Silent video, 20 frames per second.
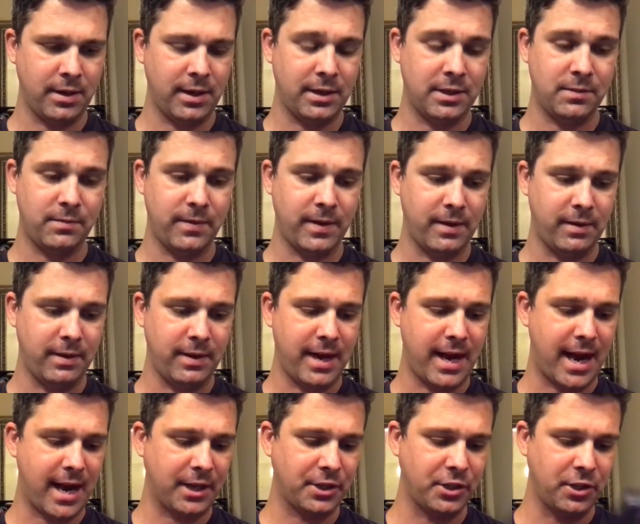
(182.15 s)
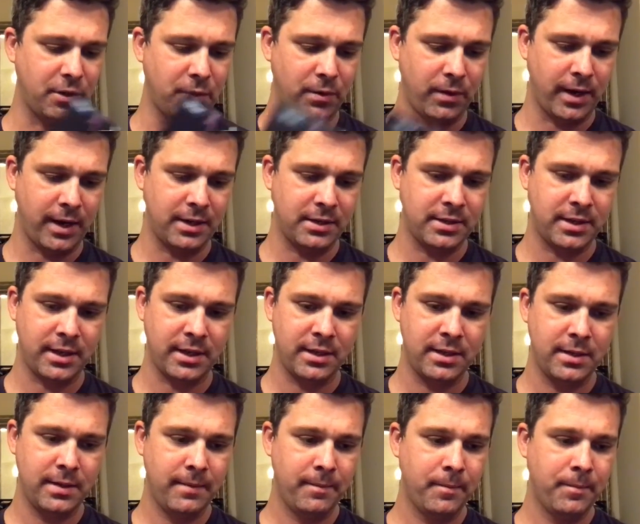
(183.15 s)
It's very action-oriented,
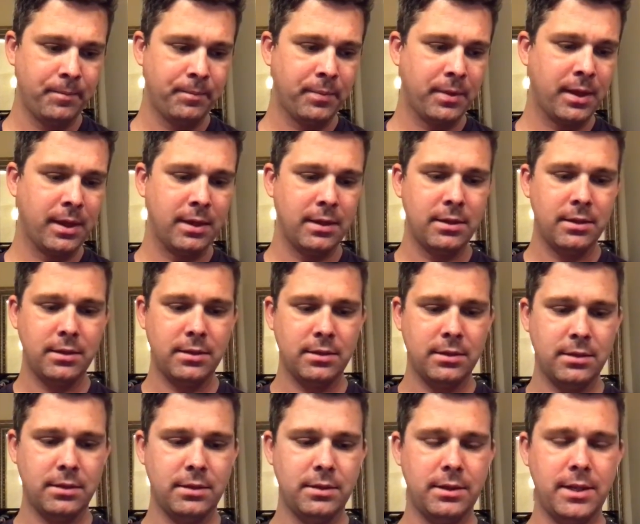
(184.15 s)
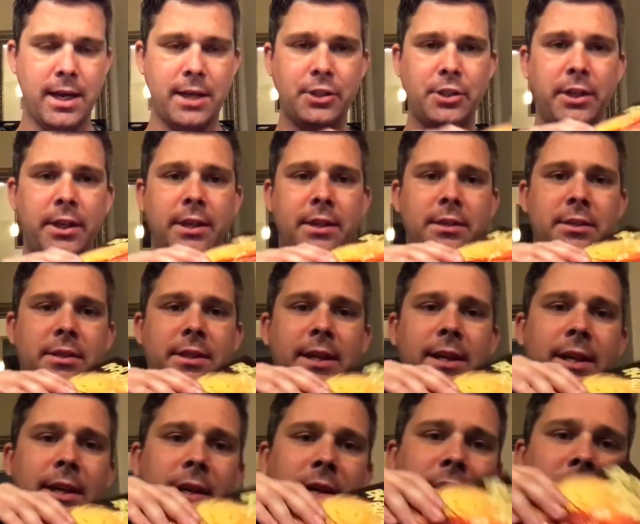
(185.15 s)
as you can see
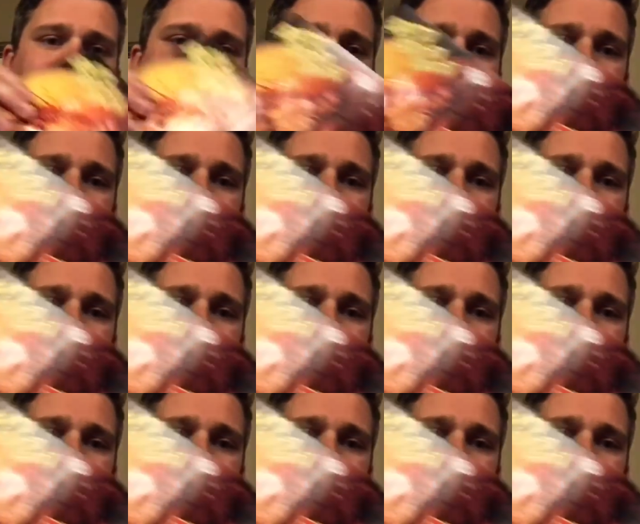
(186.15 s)
here.